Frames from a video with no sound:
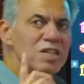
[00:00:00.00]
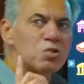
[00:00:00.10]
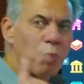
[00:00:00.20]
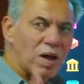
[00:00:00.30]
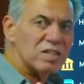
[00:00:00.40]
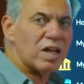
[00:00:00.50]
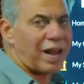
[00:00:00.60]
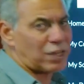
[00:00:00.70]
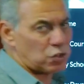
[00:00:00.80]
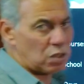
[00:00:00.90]
is one
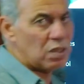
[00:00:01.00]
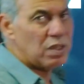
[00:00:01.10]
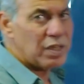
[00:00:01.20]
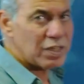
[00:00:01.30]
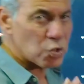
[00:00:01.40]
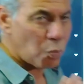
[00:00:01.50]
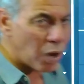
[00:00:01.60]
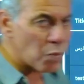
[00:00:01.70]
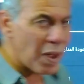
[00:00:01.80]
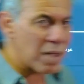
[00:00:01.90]
direction. It's a
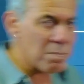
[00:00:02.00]
one-way